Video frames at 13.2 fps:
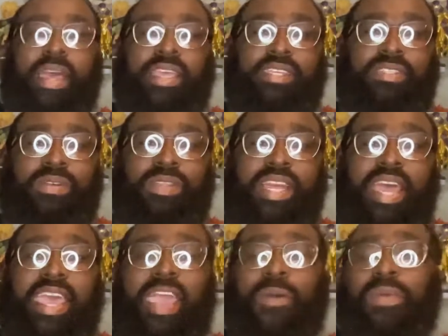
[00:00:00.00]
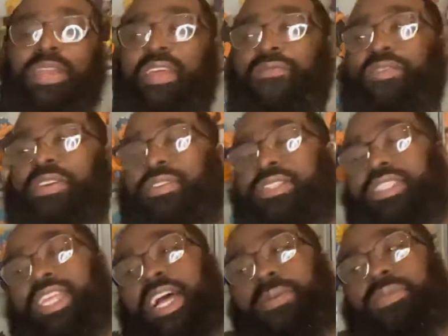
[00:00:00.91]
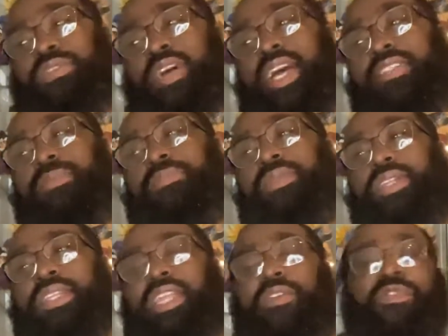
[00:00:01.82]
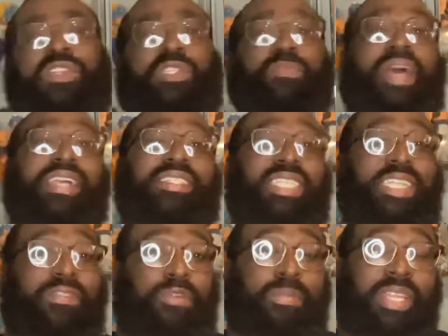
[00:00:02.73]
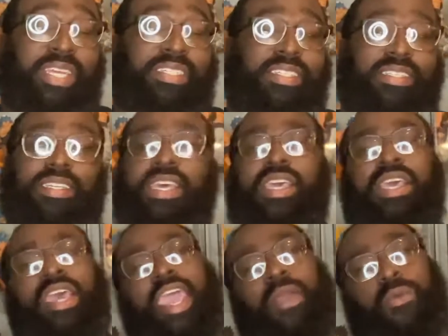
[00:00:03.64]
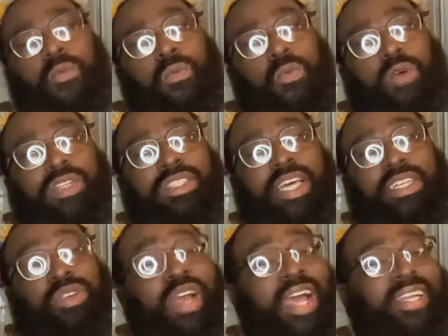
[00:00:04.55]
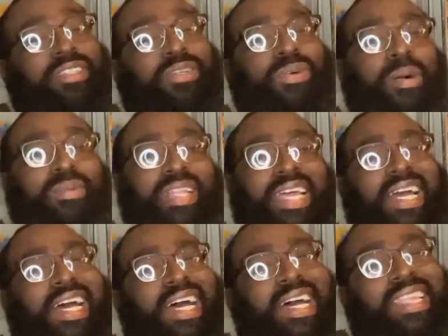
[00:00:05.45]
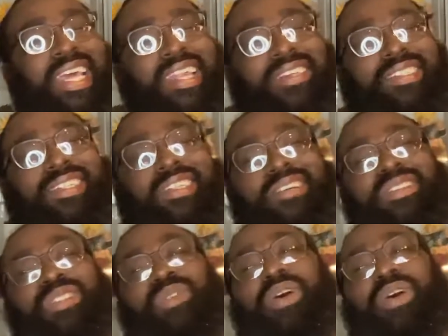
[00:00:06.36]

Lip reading: issue that I had with it at first, is that I was trying to put different spikes in different places. And once I tried to, I was like, that doesn't look too